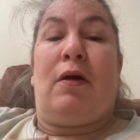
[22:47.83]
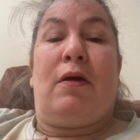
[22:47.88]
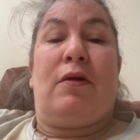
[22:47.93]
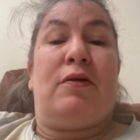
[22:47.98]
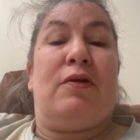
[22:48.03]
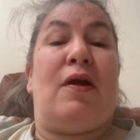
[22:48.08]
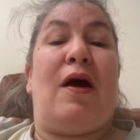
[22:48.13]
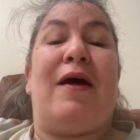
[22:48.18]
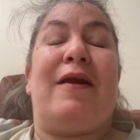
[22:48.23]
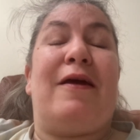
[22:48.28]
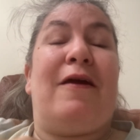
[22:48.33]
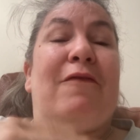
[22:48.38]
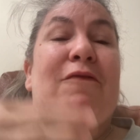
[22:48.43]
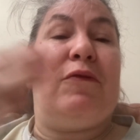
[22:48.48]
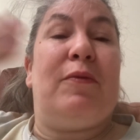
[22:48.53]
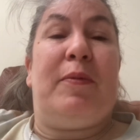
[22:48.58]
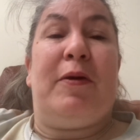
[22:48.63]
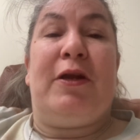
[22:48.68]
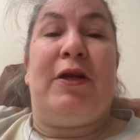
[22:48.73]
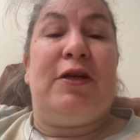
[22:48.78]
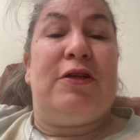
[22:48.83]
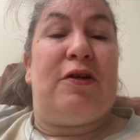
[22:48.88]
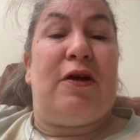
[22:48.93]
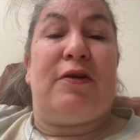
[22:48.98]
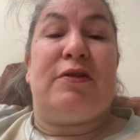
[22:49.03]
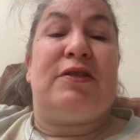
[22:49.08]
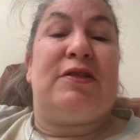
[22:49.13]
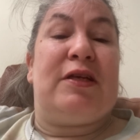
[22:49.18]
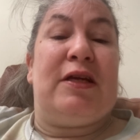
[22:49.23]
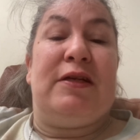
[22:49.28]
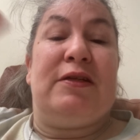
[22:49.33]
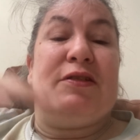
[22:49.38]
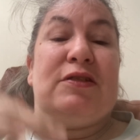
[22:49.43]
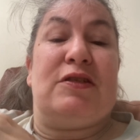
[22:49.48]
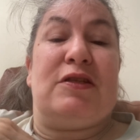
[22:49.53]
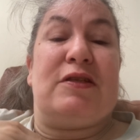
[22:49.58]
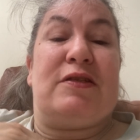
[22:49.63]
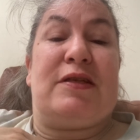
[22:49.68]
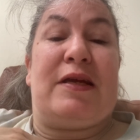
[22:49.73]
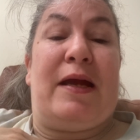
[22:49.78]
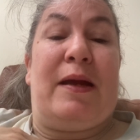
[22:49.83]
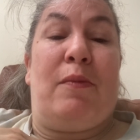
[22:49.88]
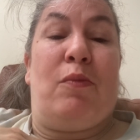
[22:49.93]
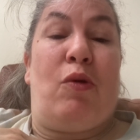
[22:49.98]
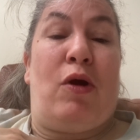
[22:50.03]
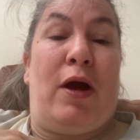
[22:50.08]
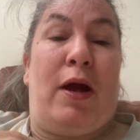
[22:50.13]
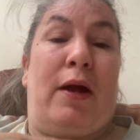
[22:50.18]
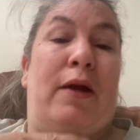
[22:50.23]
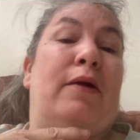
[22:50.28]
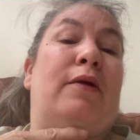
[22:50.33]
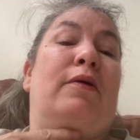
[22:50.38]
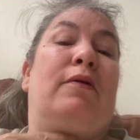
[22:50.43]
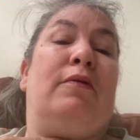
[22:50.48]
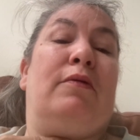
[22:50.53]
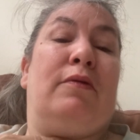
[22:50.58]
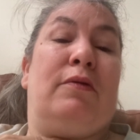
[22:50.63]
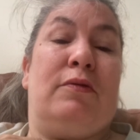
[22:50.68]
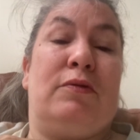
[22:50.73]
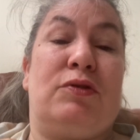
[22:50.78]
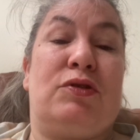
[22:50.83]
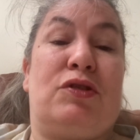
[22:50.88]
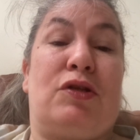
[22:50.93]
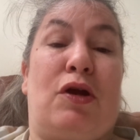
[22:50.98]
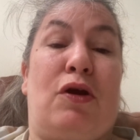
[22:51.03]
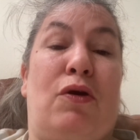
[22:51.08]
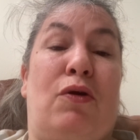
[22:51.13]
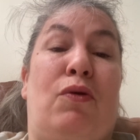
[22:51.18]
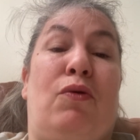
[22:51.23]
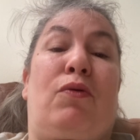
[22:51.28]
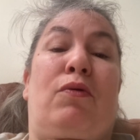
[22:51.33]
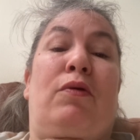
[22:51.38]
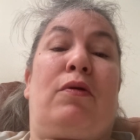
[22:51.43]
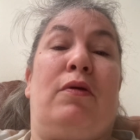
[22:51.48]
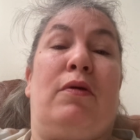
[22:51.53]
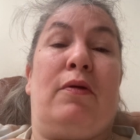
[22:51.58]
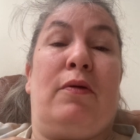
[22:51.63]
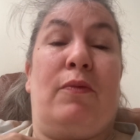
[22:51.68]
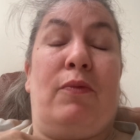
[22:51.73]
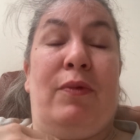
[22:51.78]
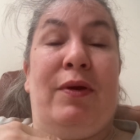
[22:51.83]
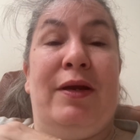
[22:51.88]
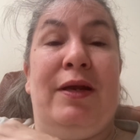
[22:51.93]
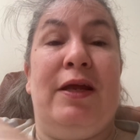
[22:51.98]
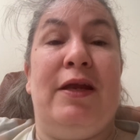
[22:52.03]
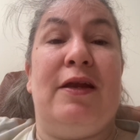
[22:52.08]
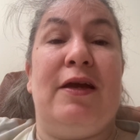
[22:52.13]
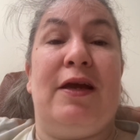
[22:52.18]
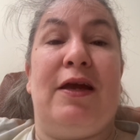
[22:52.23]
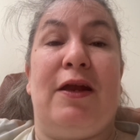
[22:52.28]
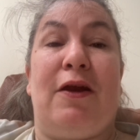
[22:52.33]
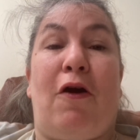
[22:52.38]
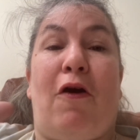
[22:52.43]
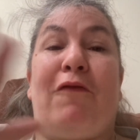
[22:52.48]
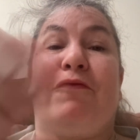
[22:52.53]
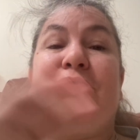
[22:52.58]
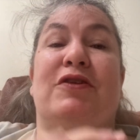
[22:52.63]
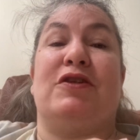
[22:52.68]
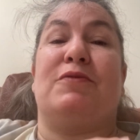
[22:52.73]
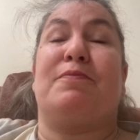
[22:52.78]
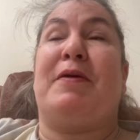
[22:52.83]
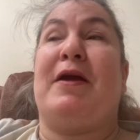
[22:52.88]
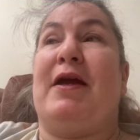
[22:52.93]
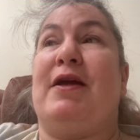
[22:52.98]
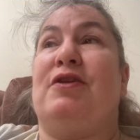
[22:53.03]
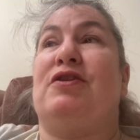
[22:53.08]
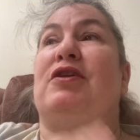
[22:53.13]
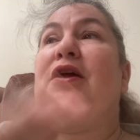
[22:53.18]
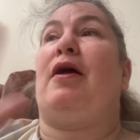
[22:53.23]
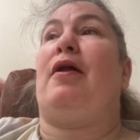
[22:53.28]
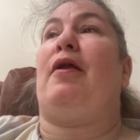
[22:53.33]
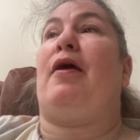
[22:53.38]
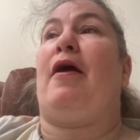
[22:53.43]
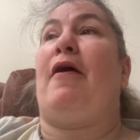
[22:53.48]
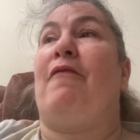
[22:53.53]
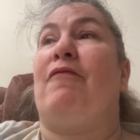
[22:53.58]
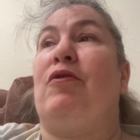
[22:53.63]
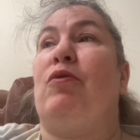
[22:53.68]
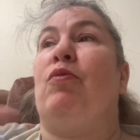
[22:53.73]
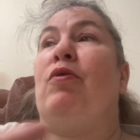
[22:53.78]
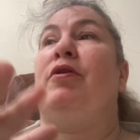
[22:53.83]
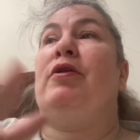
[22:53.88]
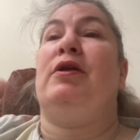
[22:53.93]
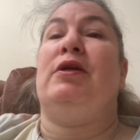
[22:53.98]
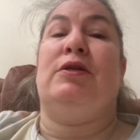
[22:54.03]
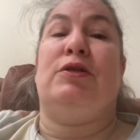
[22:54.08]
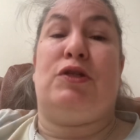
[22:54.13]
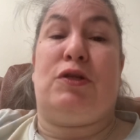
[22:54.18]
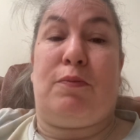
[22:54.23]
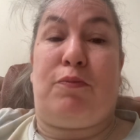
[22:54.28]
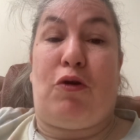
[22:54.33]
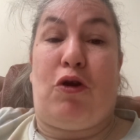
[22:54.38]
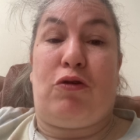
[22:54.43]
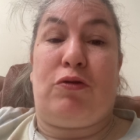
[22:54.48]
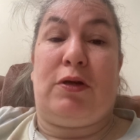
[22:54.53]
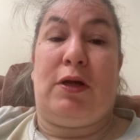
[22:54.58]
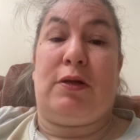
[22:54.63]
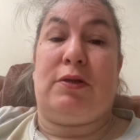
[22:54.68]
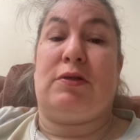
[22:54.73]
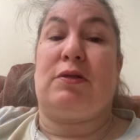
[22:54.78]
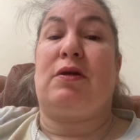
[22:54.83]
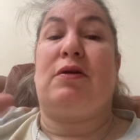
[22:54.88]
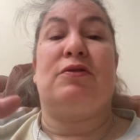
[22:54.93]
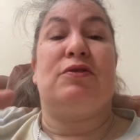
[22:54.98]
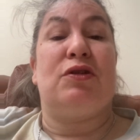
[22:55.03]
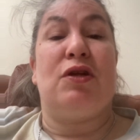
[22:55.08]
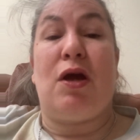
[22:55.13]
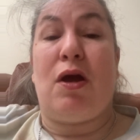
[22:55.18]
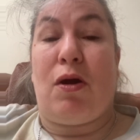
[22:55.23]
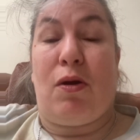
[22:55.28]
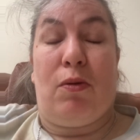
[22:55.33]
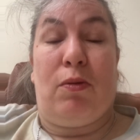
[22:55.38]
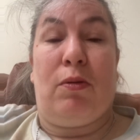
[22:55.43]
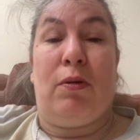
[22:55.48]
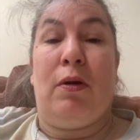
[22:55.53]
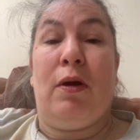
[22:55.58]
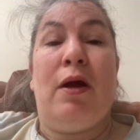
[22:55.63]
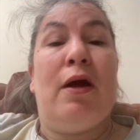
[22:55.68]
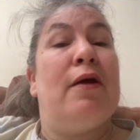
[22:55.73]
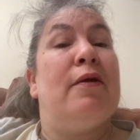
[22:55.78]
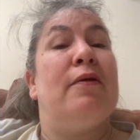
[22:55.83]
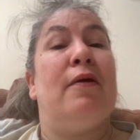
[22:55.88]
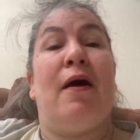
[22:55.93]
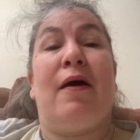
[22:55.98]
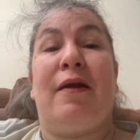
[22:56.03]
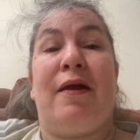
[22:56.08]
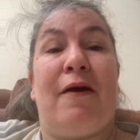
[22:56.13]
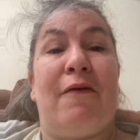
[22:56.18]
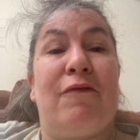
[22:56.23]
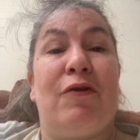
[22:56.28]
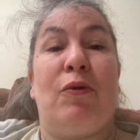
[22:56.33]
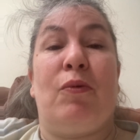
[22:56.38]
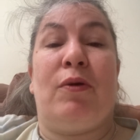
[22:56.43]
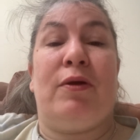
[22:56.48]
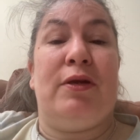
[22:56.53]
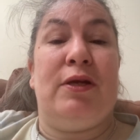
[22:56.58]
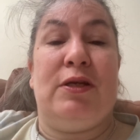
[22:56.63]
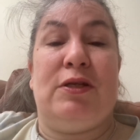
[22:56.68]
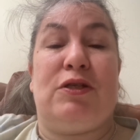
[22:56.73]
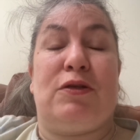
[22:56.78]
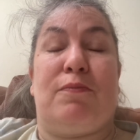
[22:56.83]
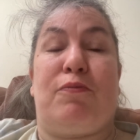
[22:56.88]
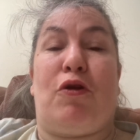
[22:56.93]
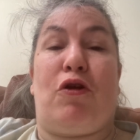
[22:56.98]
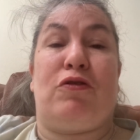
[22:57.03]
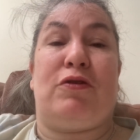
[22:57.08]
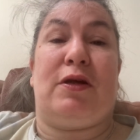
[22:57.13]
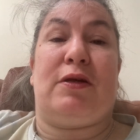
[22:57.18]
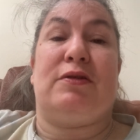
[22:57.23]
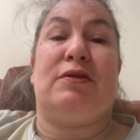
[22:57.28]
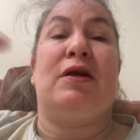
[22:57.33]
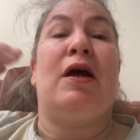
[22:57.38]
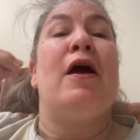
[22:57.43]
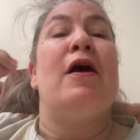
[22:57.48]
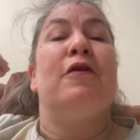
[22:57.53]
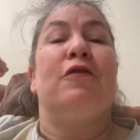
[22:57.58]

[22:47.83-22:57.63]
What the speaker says: Not everybody does things the same way. So we need to get off this page that everyone needs to protest. Because no, not everyone needs to protest.